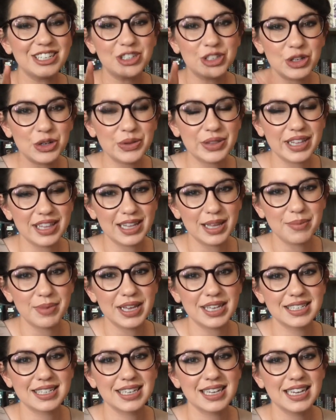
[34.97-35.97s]
to the
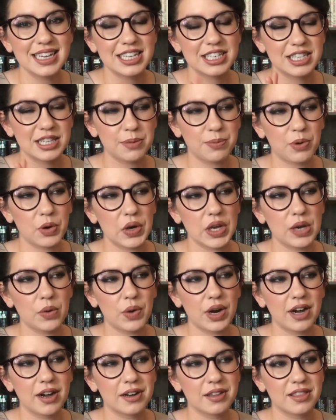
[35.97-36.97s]
limit to the point
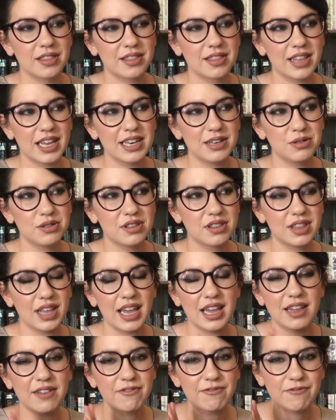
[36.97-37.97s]
where they
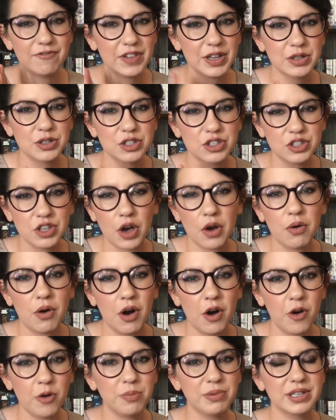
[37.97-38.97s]
they feel so
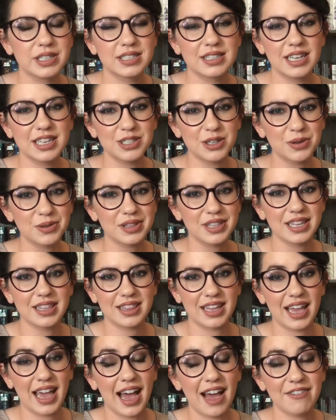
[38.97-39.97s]
hopeless they don't think
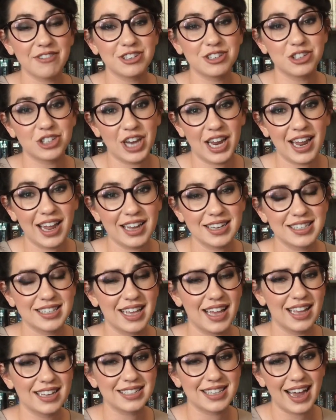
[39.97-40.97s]
they have a chance
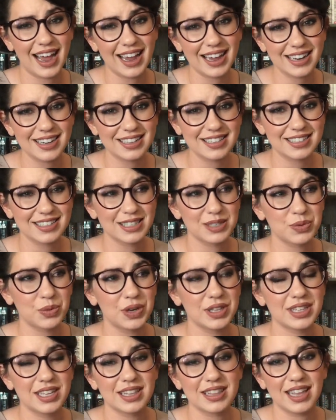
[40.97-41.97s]
the antagonist is
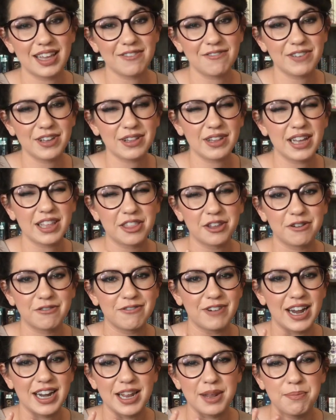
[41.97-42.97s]
one that they feel like they're
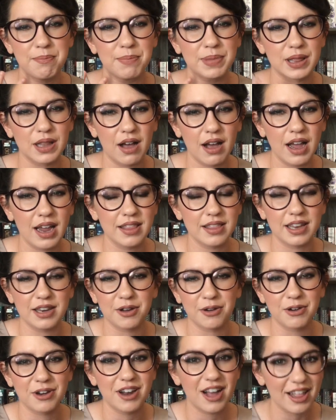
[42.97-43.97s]
fighting blind they
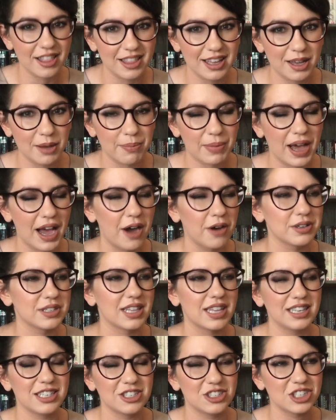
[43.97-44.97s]
know nothing about
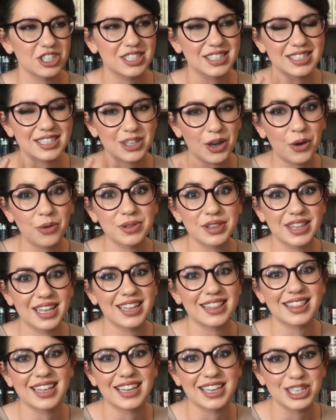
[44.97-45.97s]
they just don't
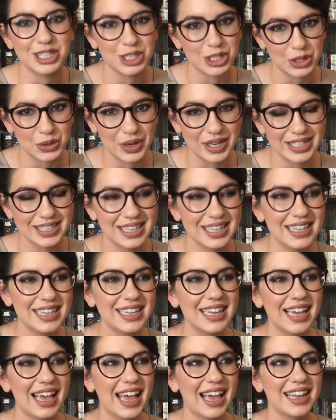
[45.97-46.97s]
think they can do it
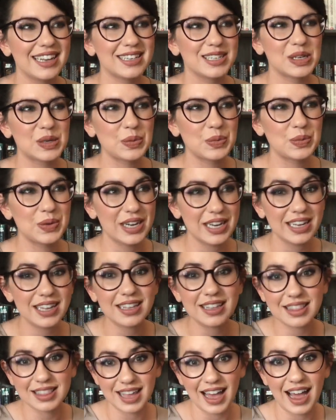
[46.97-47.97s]
and
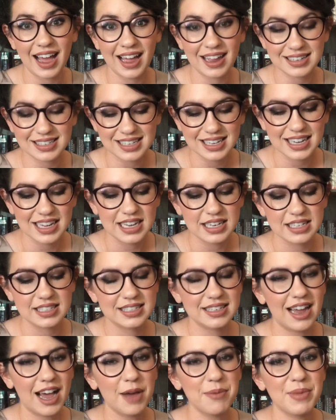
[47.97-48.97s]
reading that does
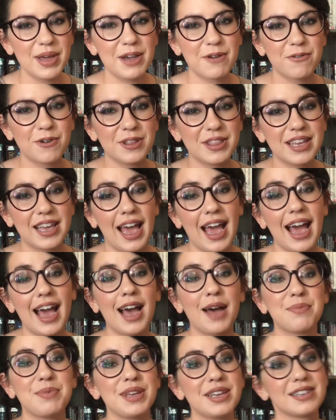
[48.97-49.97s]
not make for the
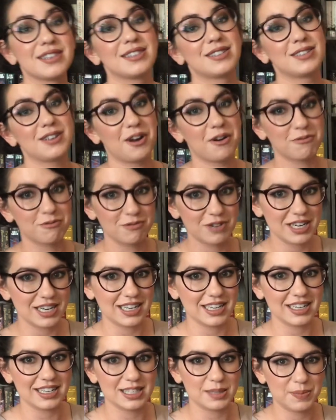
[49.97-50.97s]
happiest of
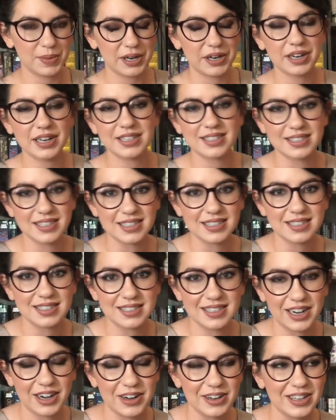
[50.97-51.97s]
reading experience
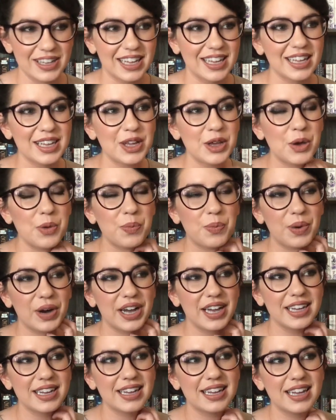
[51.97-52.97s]
necessarily
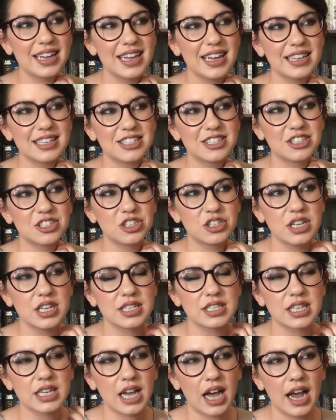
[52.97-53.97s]
but it
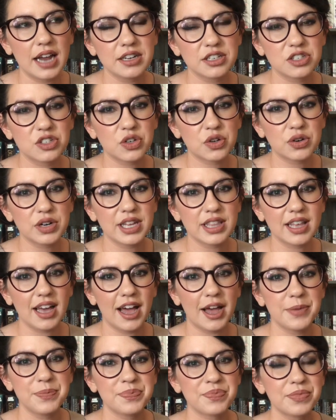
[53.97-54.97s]
is the kind of story
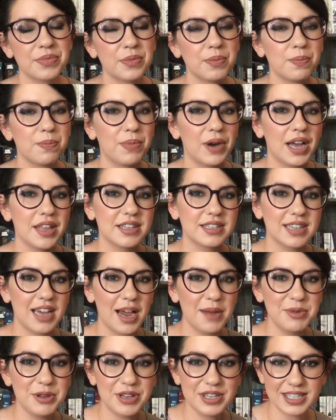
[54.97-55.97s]
that by the
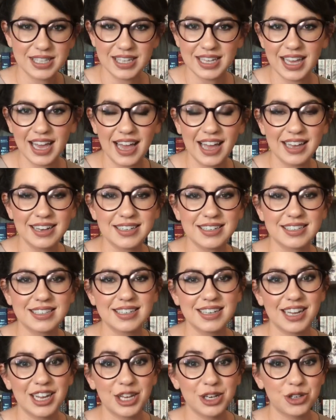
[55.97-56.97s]
time you get to the end,
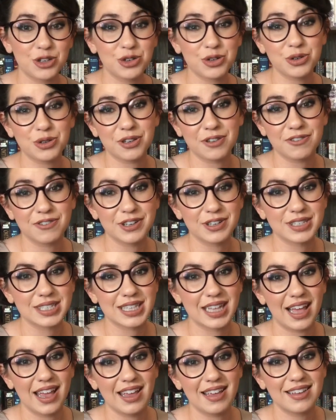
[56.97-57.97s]
it truly feels
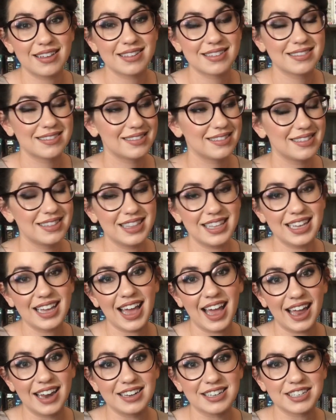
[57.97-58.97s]
like the
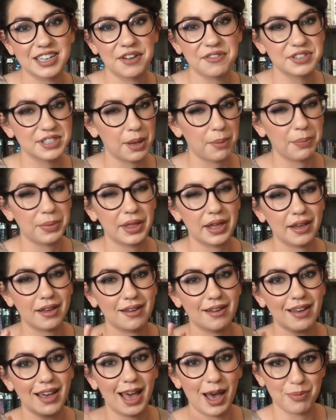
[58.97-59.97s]
end of
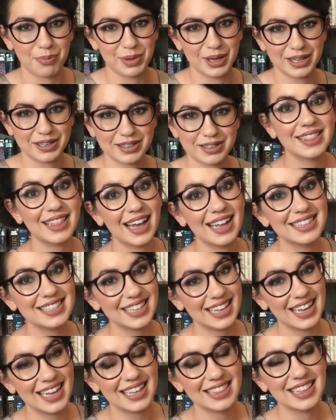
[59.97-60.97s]
something epic. That's
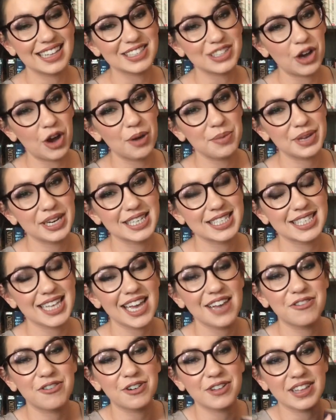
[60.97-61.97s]
it. That's all I'm going to
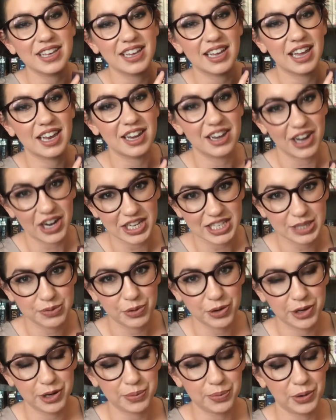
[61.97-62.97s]
say for the non
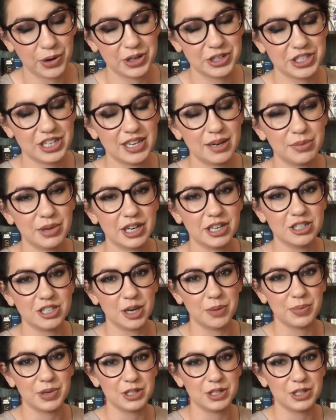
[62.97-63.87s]
spoiler portion. I'm going to jump